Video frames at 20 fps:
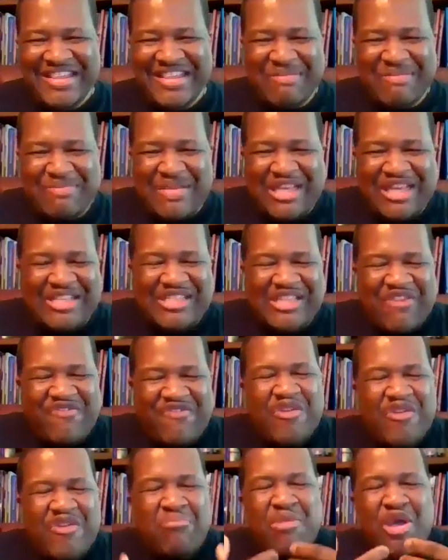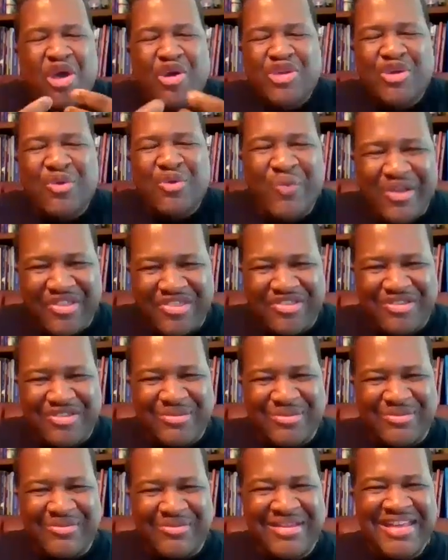because they're familiar with
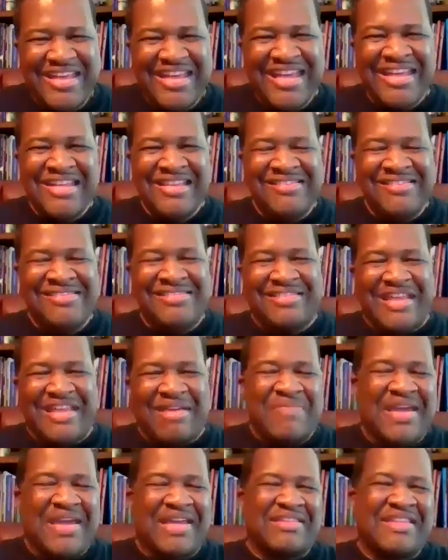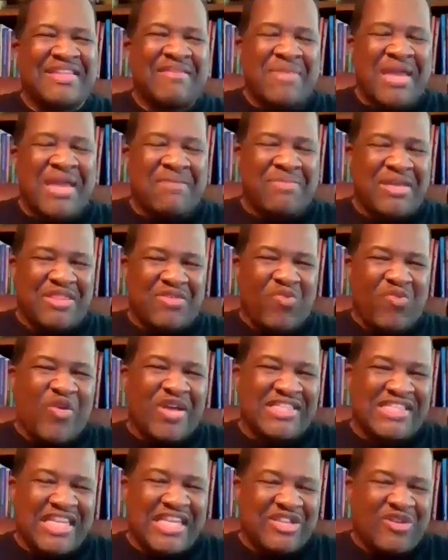you, they may be the
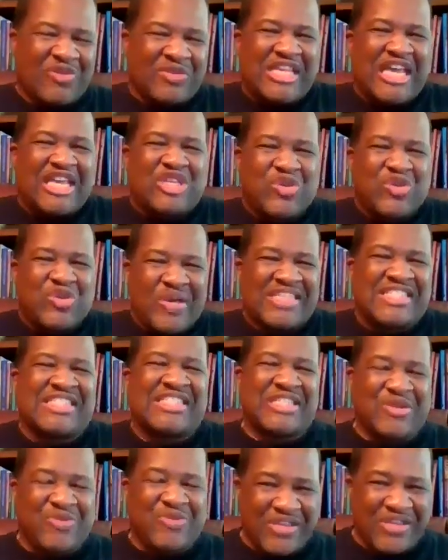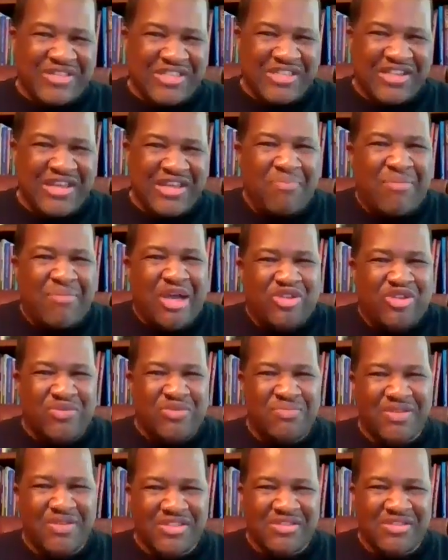ones that don't take you as seriously about
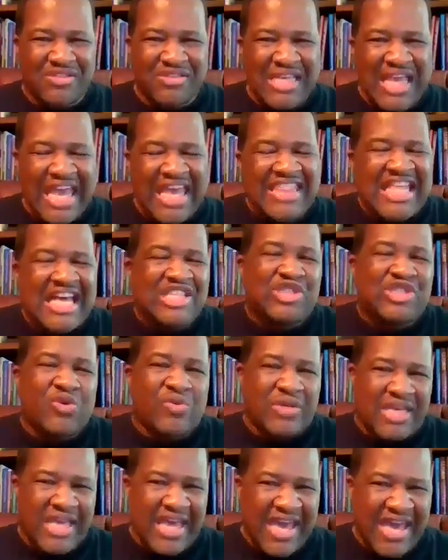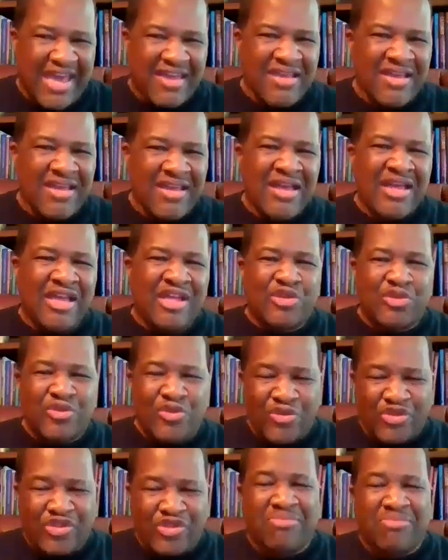your business, and that's okay.
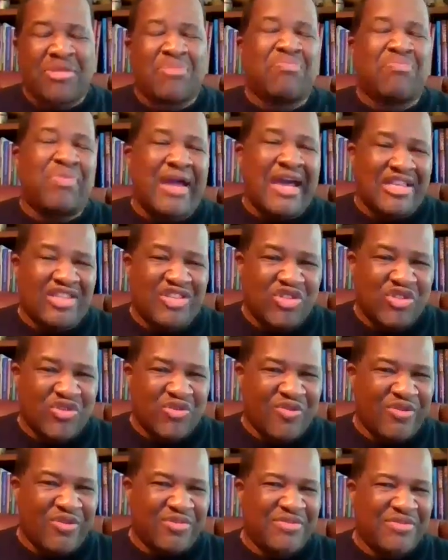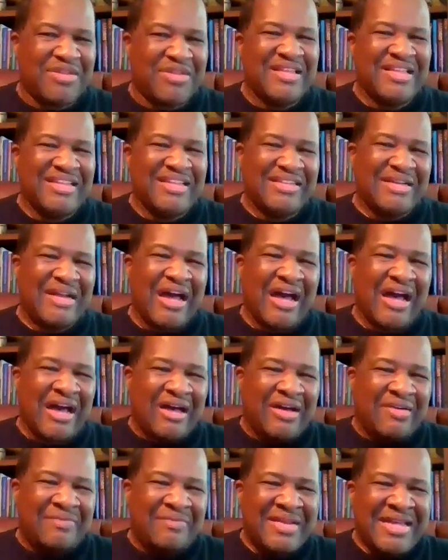Use them to practice on,
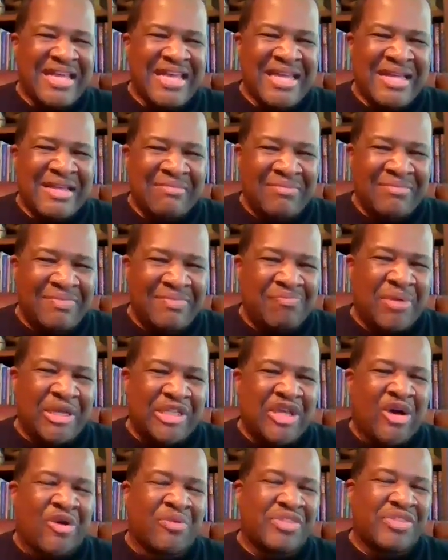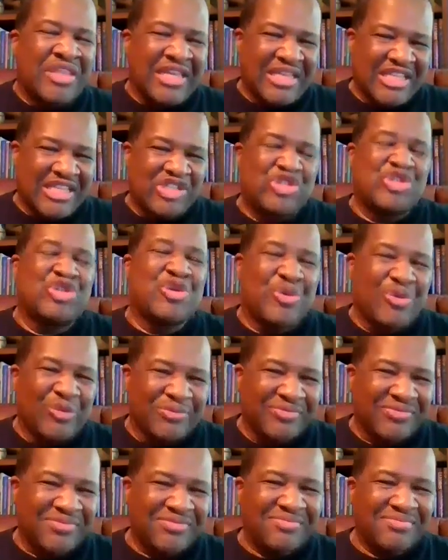but don't think it's
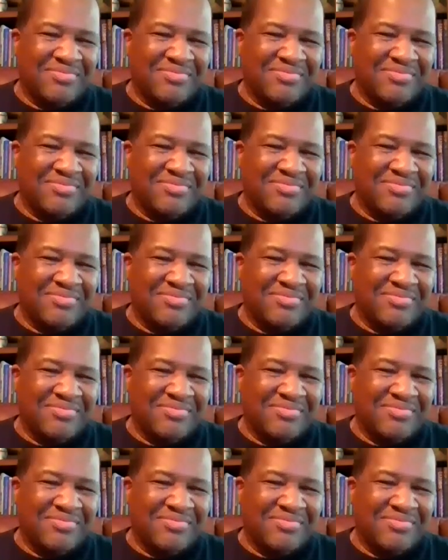you.